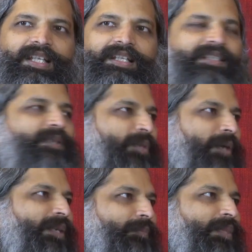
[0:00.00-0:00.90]
There's a
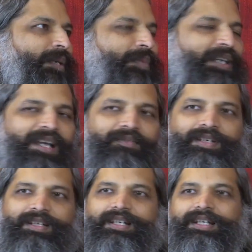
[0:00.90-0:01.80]
problem people have
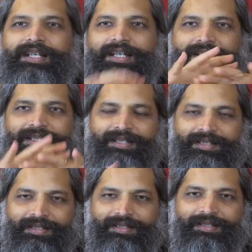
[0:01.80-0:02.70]
in
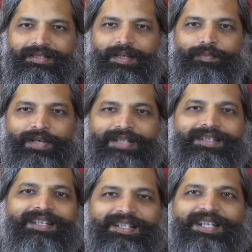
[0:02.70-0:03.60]

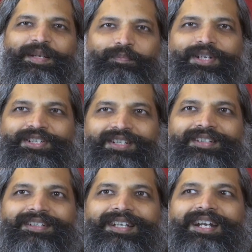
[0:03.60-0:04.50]
suppressing their
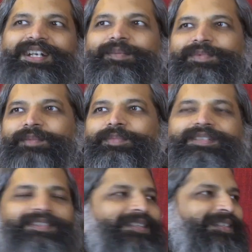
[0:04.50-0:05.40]
ambition, they end up
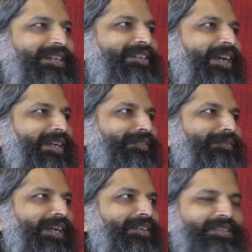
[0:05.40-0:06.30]
suppressing their drive
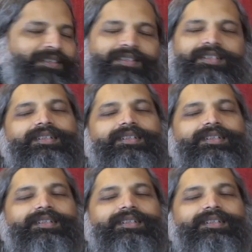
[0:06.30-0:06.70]
of action.